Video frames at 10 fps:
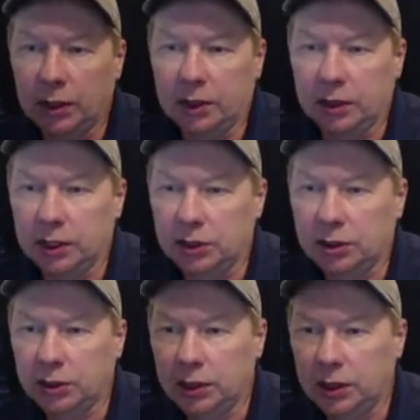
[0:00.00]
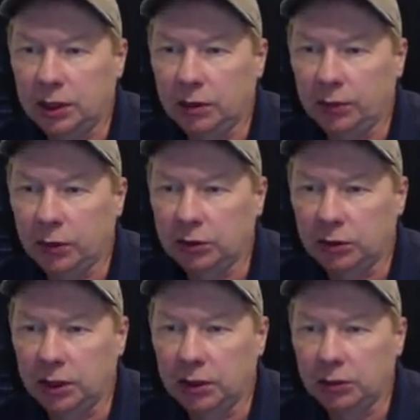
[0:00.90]
initially, the first
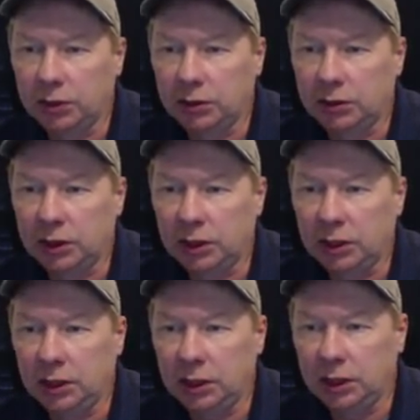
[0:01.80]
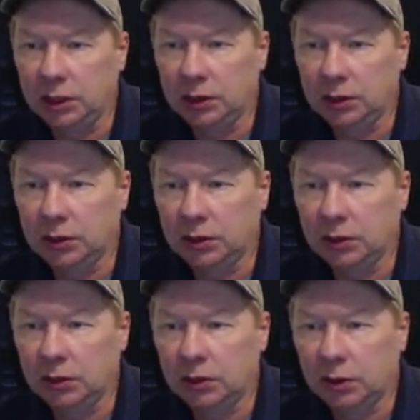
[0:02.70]
thing we see
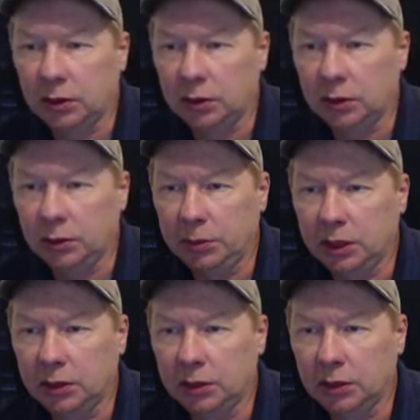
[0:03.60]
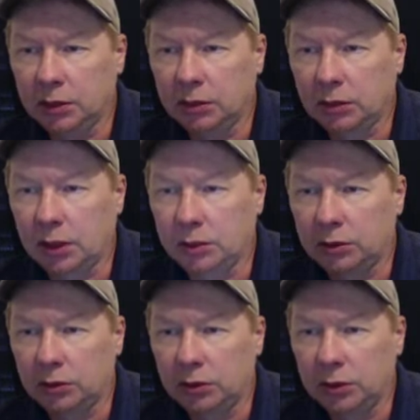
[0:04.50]
is a little bit of solid
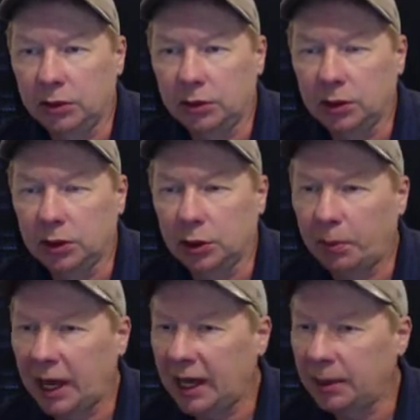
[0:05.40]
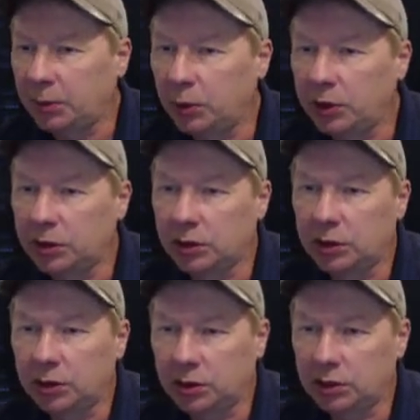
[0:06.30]
sewage sitting in the pipe,
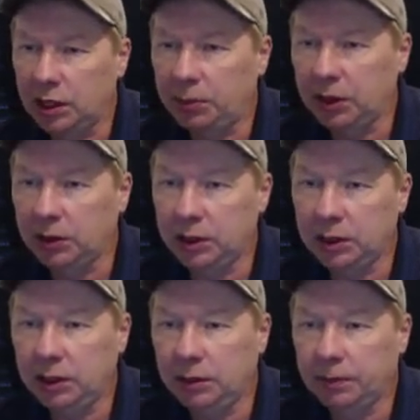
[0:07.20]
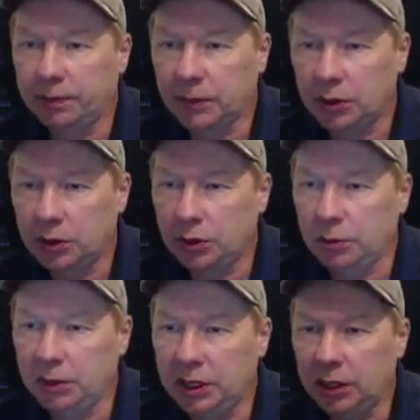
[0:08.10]
which typically
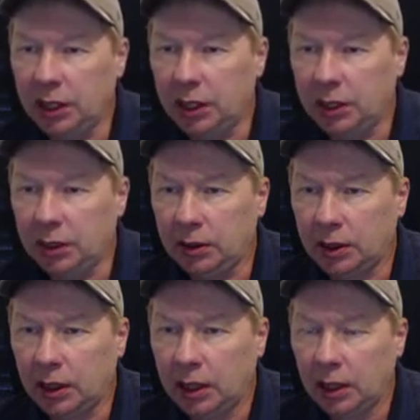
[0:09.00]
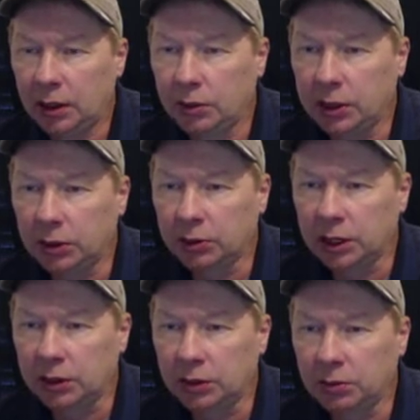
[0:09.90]
shouldn't be there. We don't
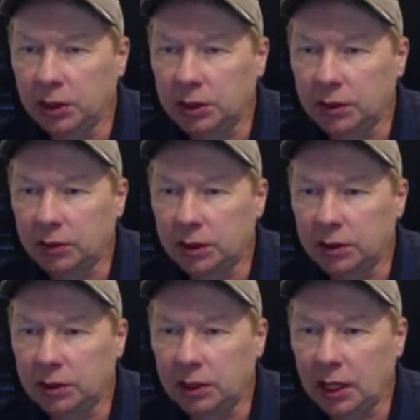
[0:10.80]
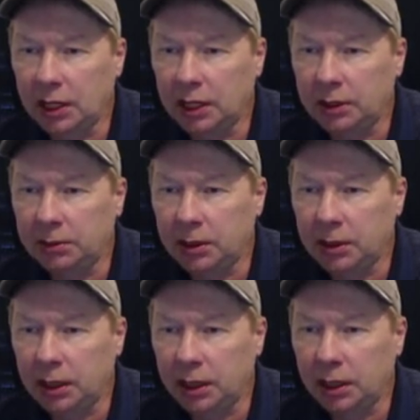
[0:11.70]
think too much of it at the time.
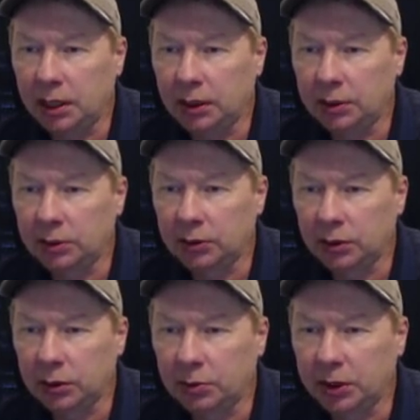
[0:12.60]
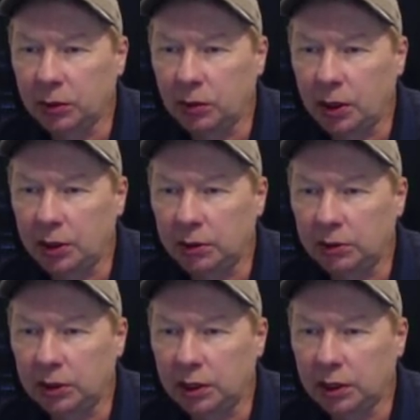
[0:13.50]
There's a little bit of water
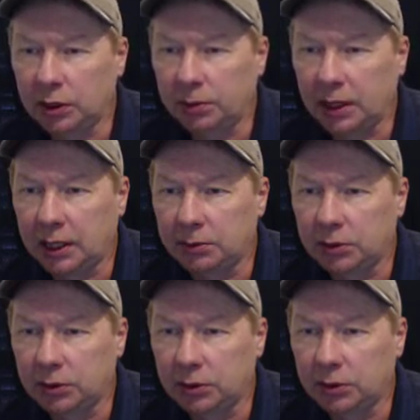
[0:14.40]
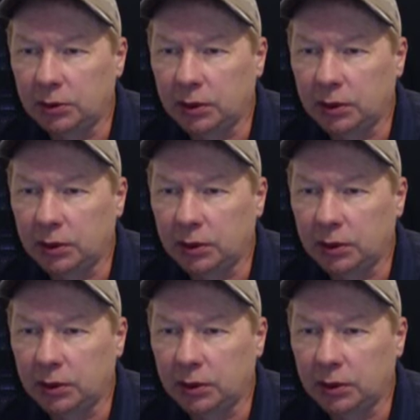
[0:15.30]
sitting in the pipe too.